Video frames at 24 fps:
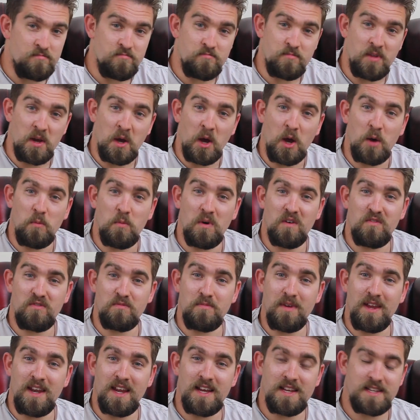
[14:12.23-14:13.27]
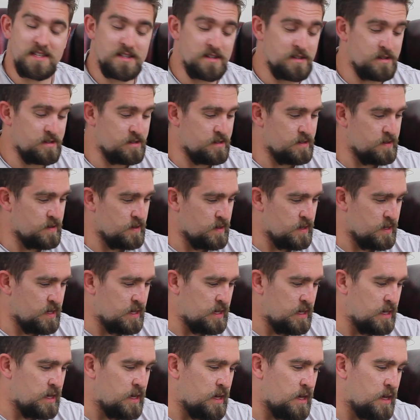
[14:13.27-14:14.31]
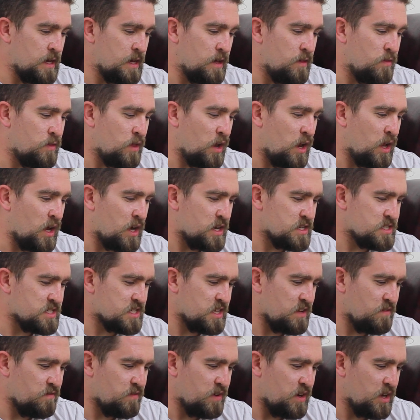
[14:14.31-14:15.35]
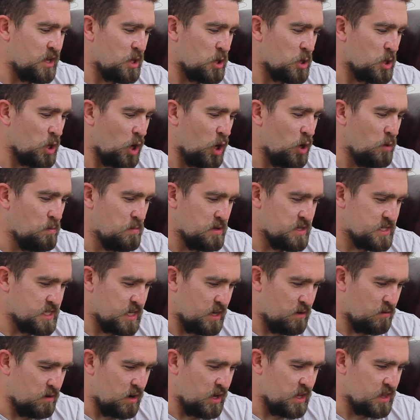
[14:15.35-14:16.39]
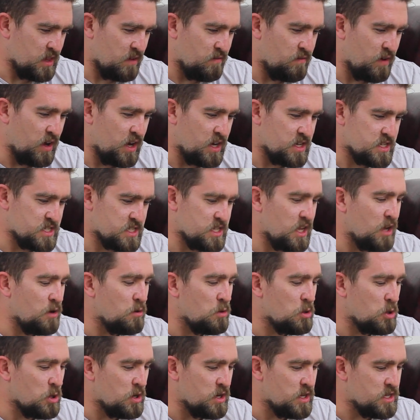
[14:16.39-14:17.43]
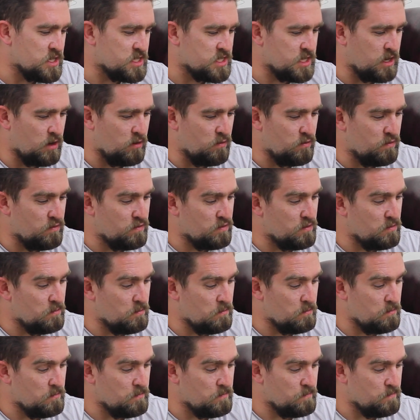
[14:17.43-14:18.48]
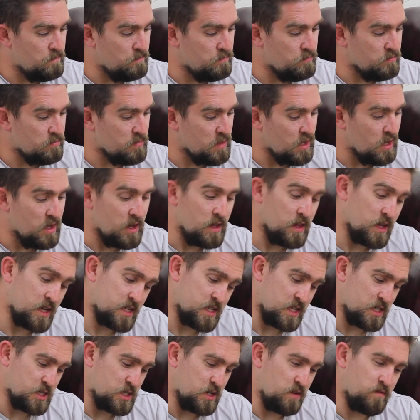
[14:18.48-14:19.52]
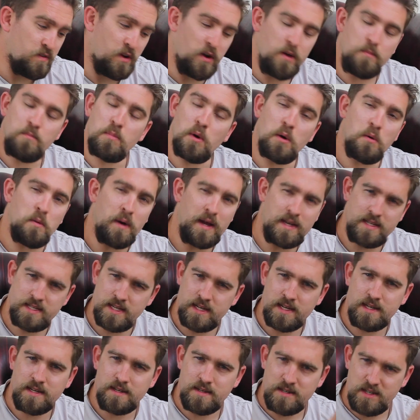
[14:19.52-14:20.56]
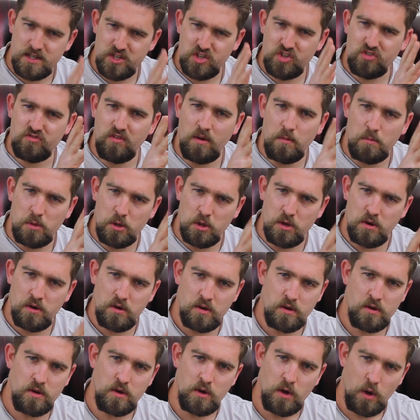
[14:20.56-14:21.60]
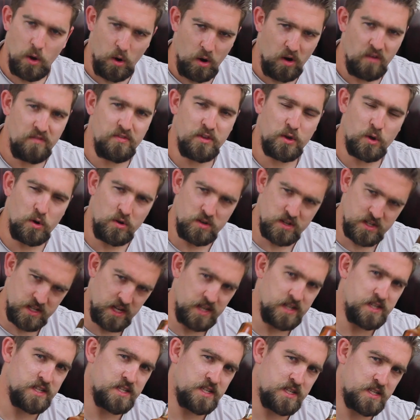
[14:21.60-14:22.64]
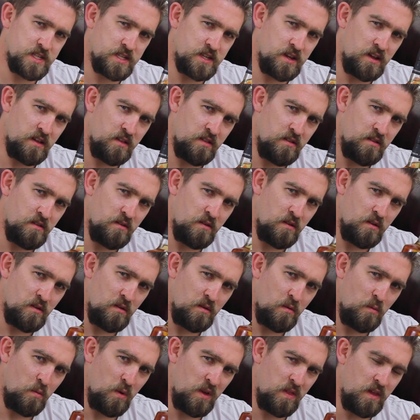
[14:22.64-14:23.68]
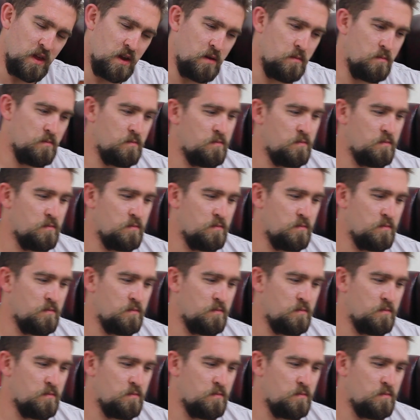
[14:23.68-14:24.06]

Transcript: Bit of homework for me later. The lasting finish opens out like the vast ocean itself. That's actually a very poetic description of the contents within.